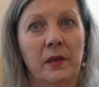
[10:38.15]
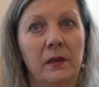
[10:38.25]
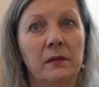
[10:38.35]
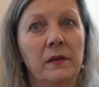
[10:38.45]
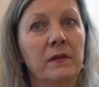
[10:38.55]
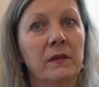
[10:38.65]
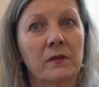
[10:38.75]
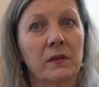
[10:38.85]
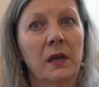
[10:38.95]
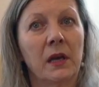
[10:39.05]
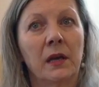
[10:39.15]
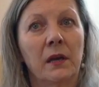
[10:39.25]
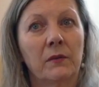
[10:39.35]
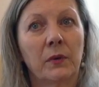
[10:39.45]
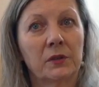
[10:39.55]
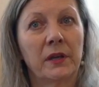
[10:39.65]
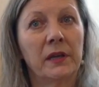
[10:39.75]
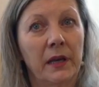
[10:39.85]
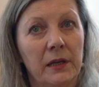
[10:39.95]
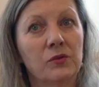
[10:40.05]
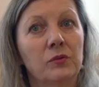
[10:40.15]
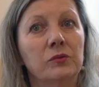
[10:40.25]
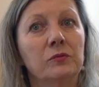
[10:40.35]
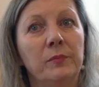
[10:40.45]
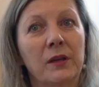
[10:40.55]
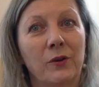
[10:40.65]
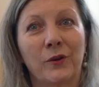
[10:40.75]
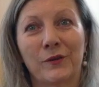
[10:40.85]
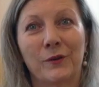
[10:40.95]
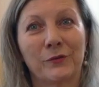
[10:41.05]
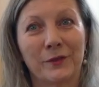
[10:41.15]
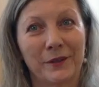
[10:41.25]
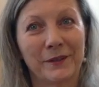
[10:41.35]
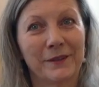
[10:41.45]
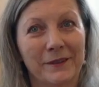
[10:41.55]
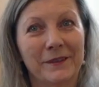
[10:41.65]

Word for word: And this is what they had to do because of the